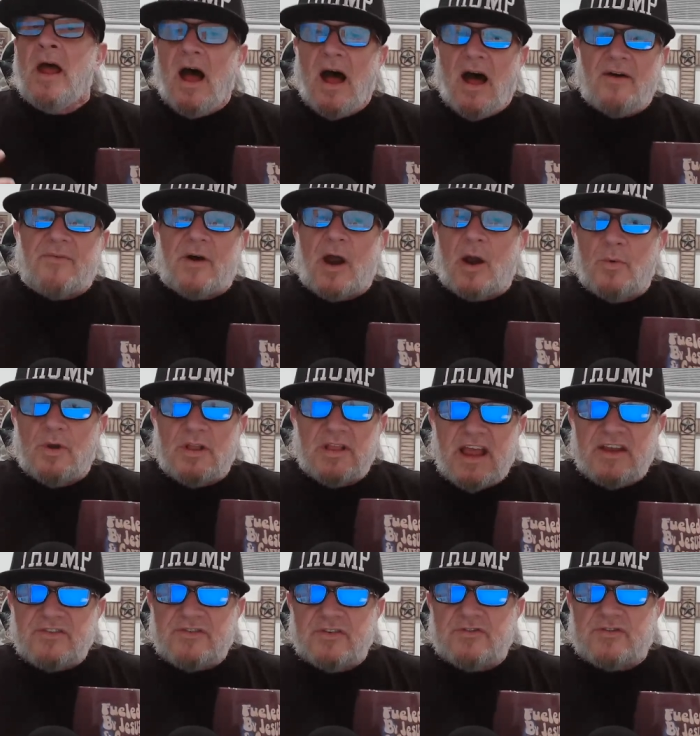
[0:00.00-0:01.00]
of our
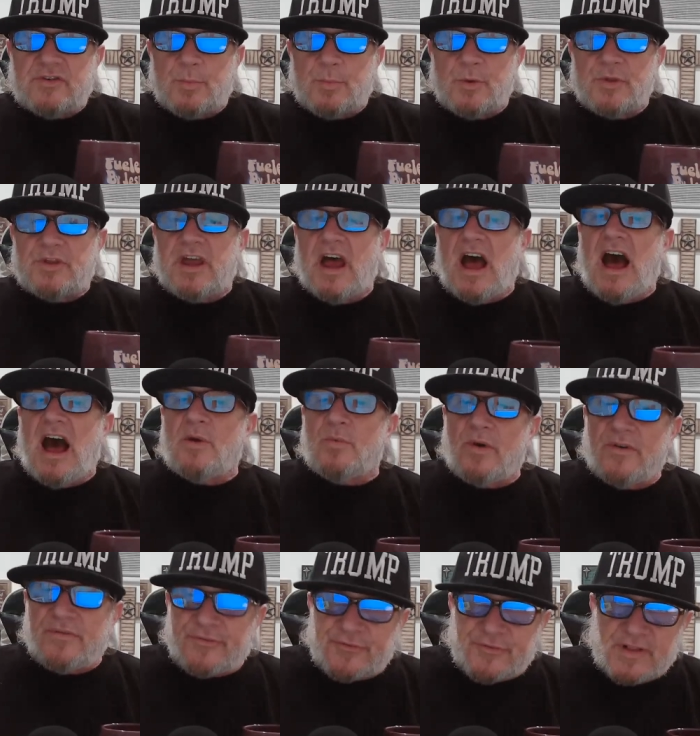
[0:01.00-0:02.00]
relationship with God,
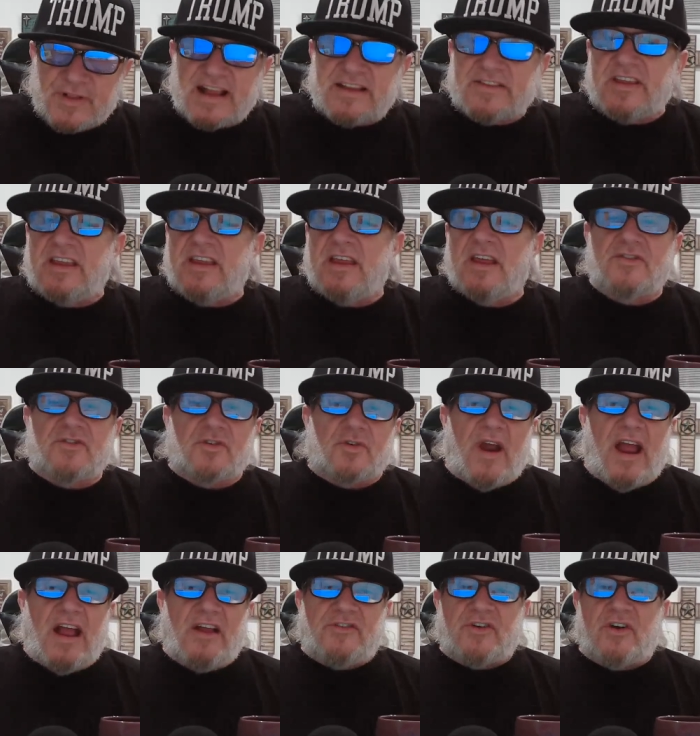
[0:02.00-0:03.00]
reflecting his
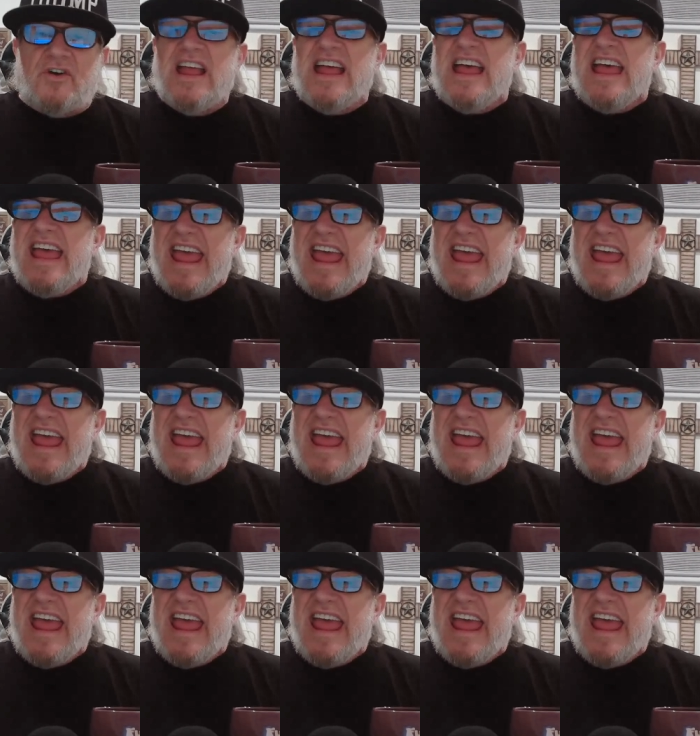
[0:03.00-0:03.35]
grandeur